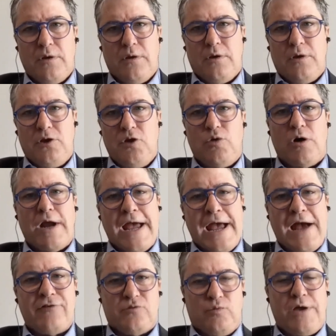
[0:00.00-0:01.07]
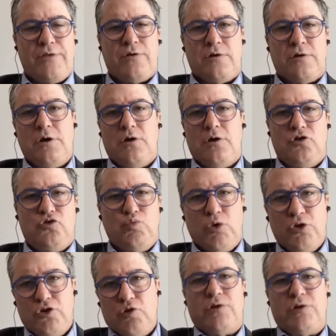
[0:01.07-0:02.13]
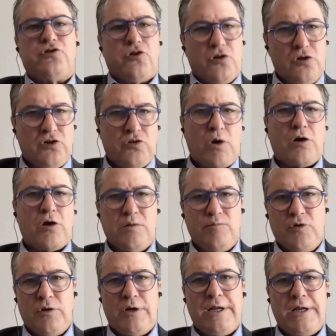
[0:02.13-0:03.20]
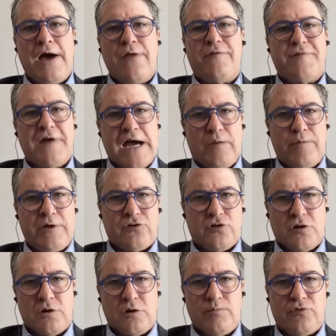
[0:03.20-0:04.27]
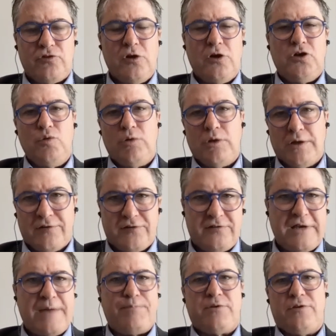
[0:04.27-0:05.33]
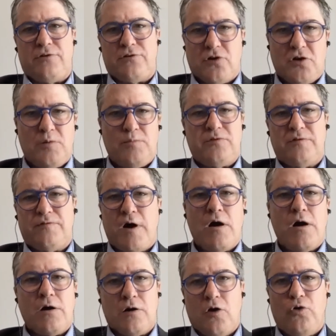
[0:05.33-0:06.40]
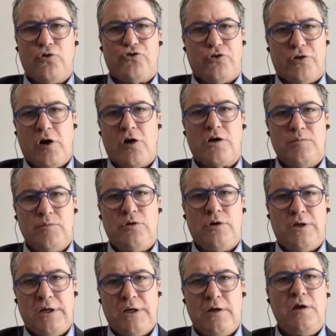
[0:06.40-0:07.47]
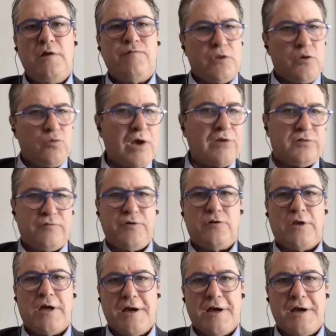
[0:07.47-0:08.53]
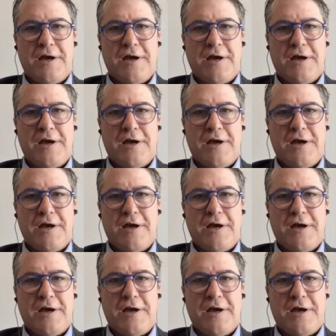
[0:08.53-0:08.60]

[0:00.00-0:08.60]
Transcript: you are asked whether, will you return to our community on the following terms? You will accept the terms of our culture and our community for the rest of your life.